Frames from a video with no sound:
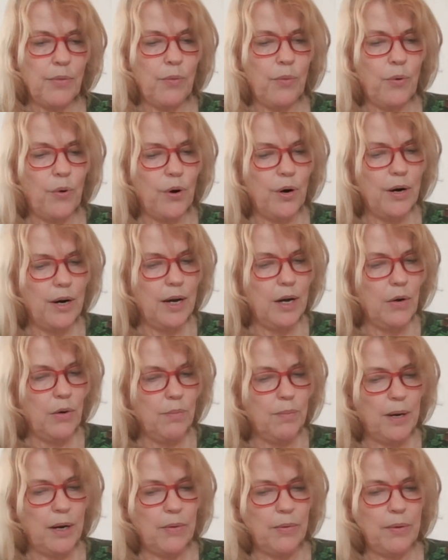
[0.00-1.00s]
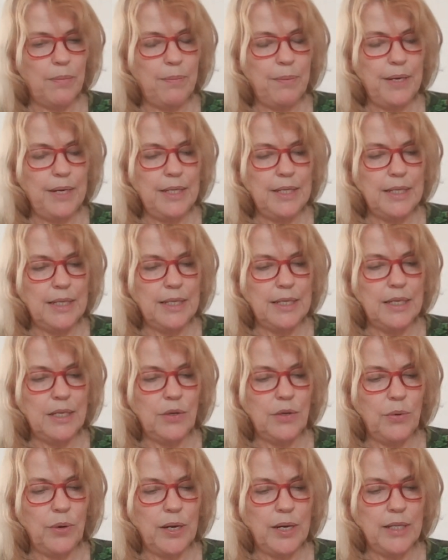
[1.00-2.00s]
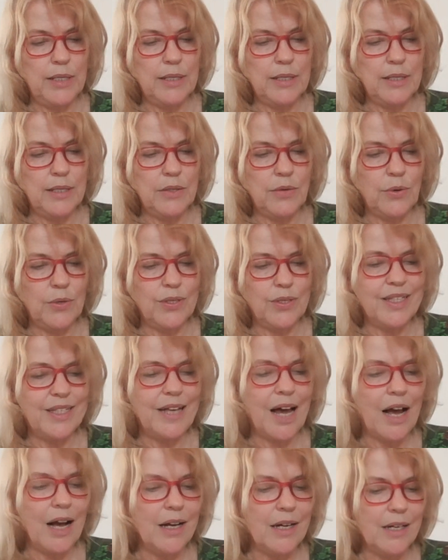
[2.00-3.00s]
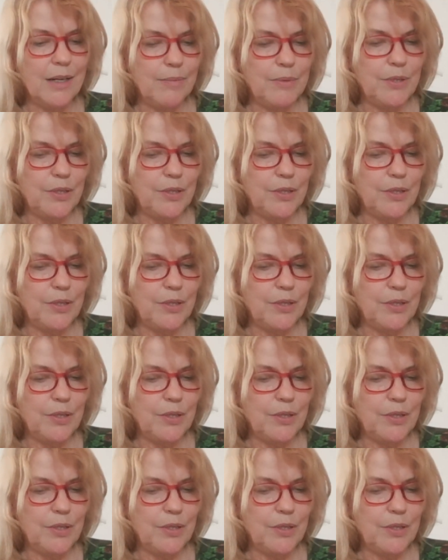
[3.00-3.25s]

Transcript: worn out by repeated annoyances or stung